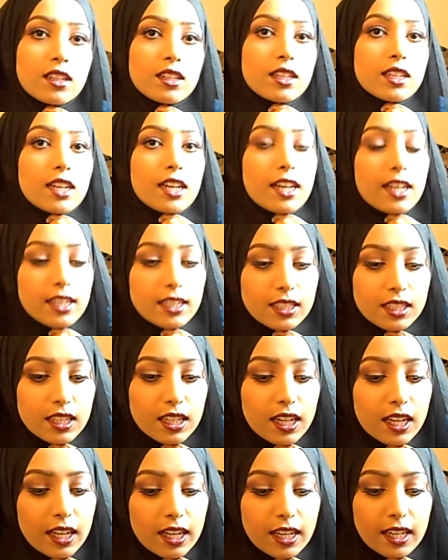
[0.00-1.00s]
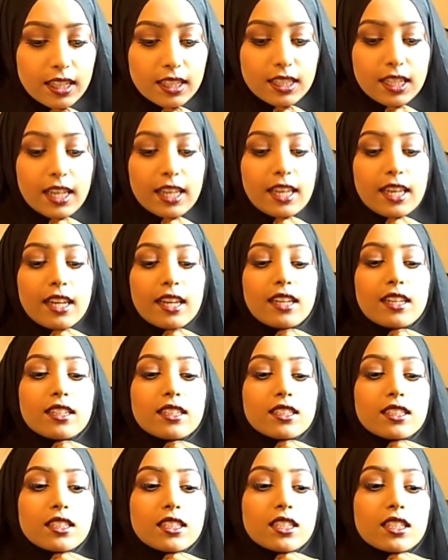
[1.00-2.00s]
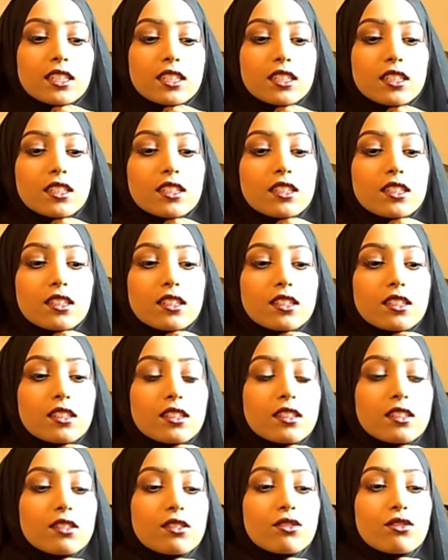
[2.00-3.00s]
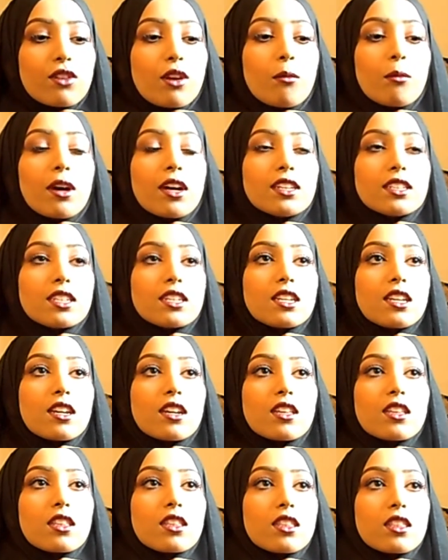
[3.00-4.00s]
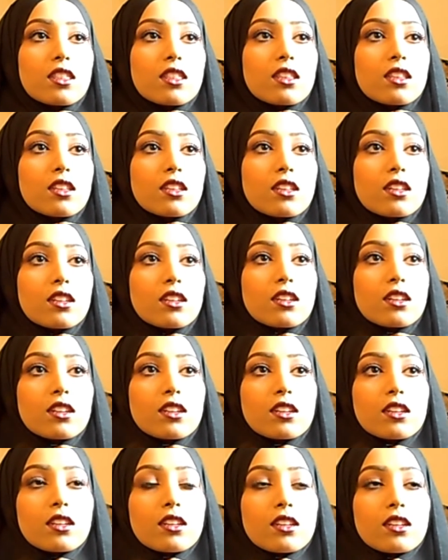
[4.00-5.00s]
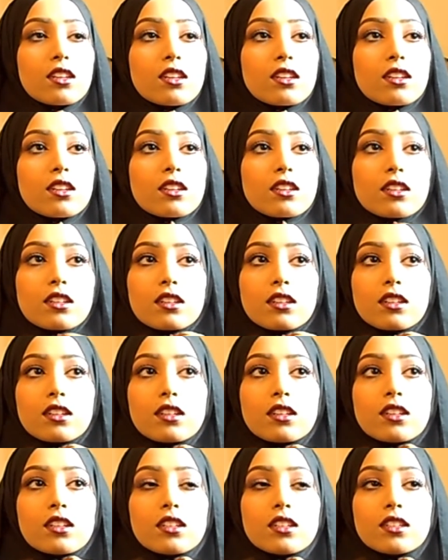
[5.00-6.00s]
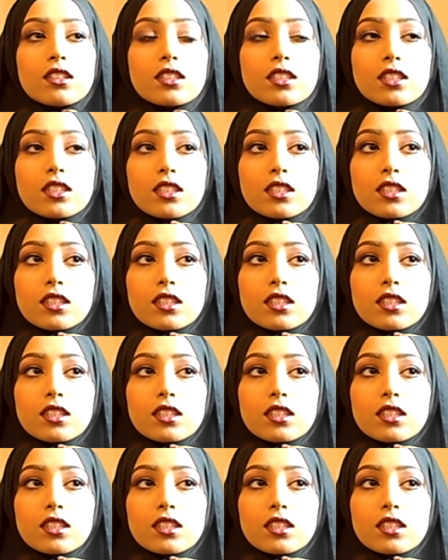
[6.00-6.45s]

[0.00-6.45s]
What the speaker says: and I take it from underneath and pin